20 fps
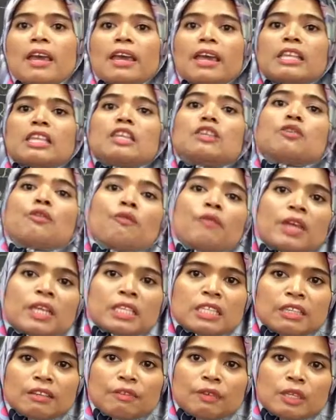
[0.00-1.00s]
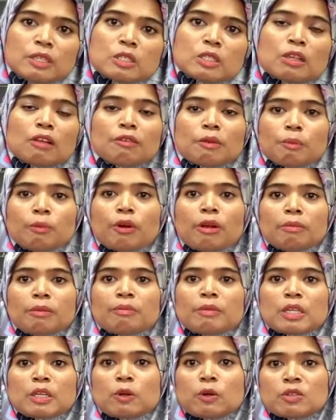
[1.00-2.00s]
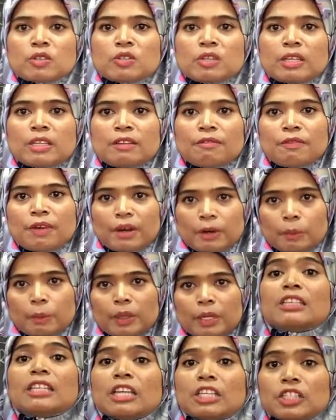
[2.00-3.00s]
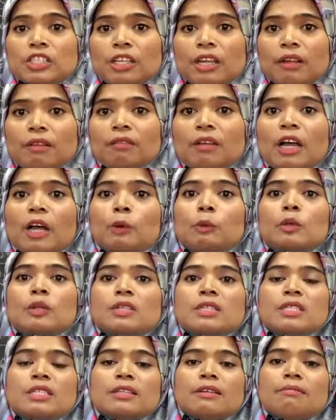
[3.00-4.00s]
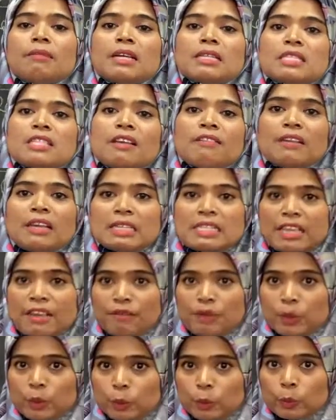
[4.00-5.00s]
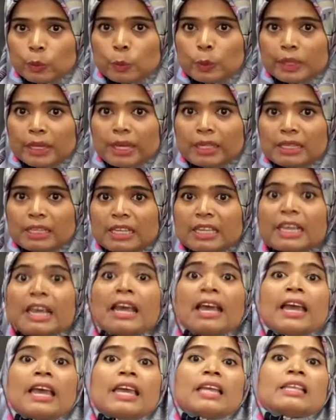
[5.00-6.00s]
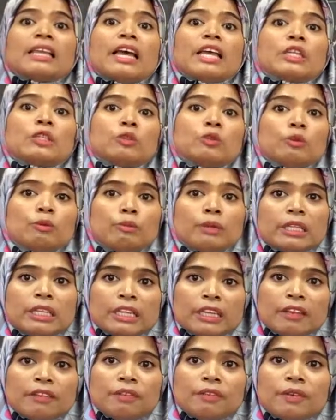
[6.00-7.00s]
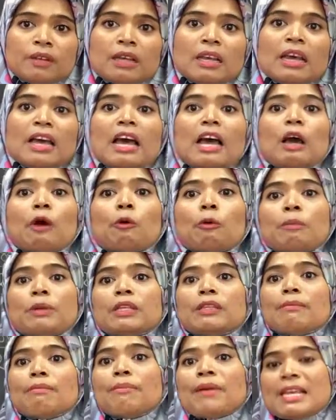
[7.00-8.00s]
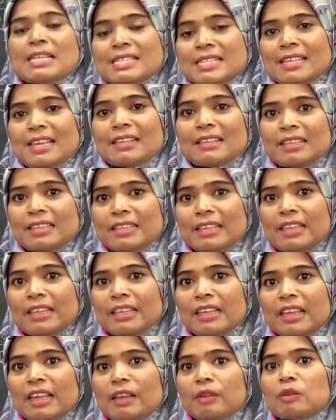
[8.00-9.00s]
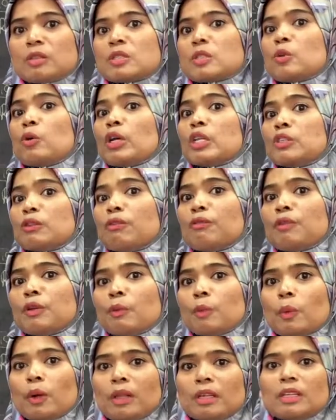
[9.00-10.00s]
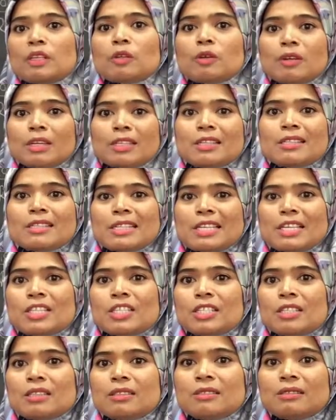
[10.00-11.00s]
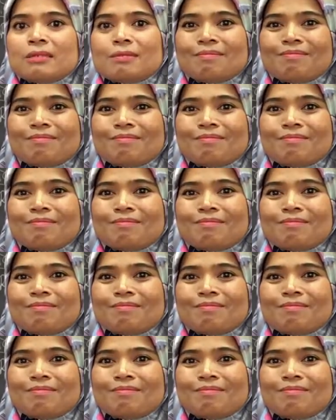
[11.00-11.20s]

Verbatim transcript: and innovative in solving problem in constrained environment. In a nutshell, I would consider myself as having good work ethic and I do believe I will be the best candidate and is going to fit well in the organization.